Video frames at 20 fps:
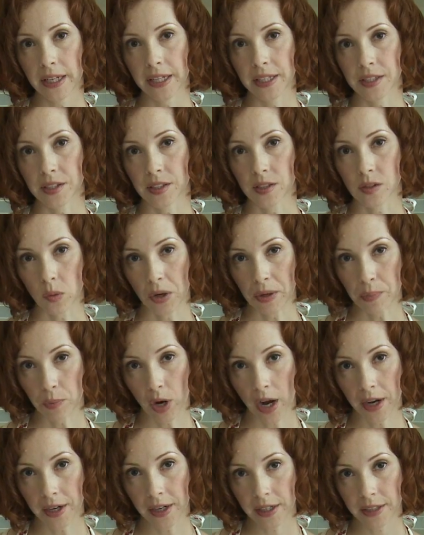is a soy
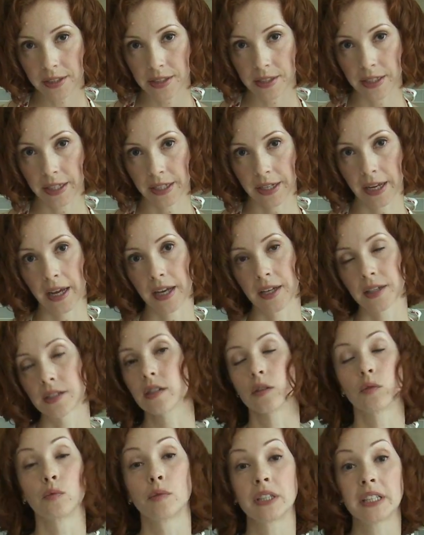product. It has
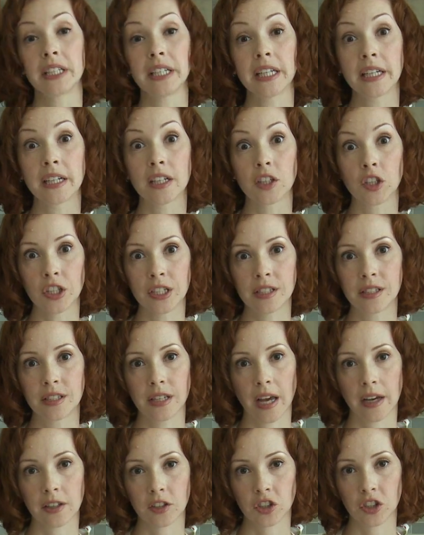a really good
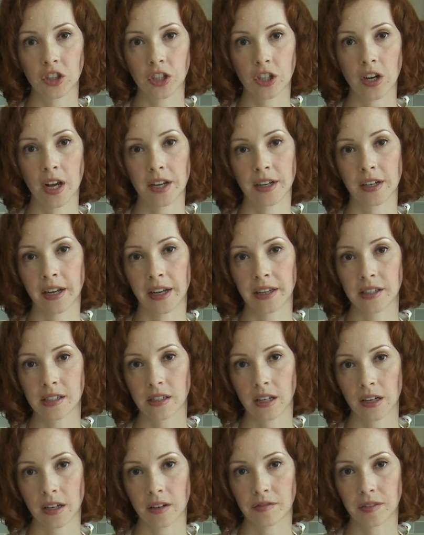texture and a nice
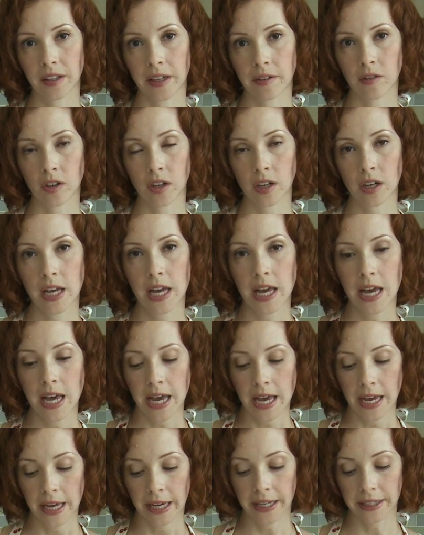nutty flavor.
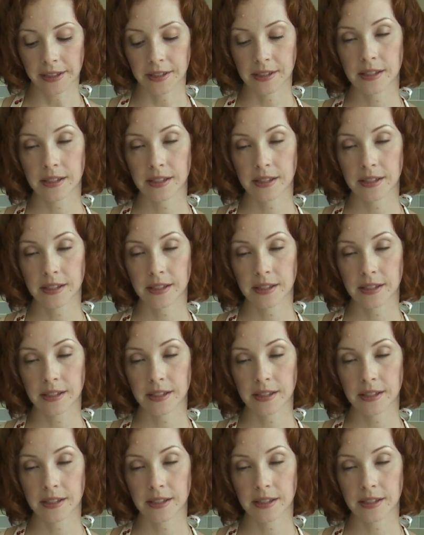It's